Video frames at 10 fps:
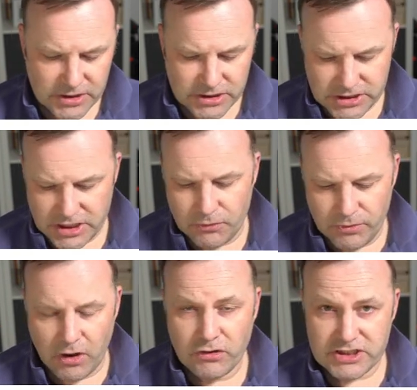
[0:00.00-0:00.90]
So
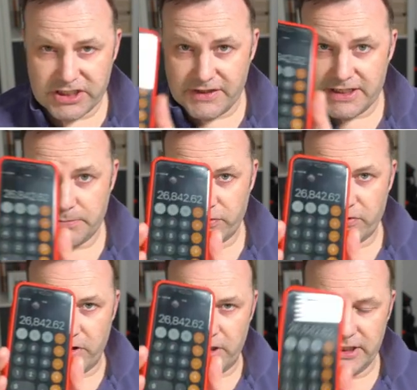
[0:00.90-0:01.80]
we're on to this
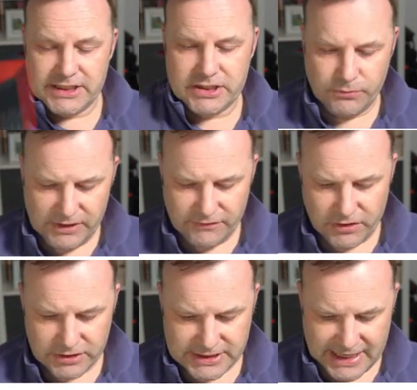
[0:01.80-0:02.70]
price. We've
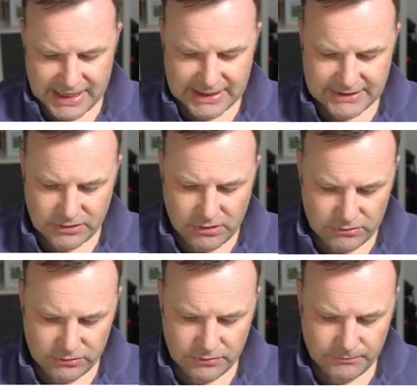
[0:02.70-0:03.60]
got to add
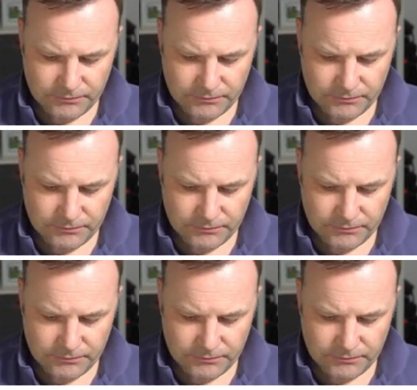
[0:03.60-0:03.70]
on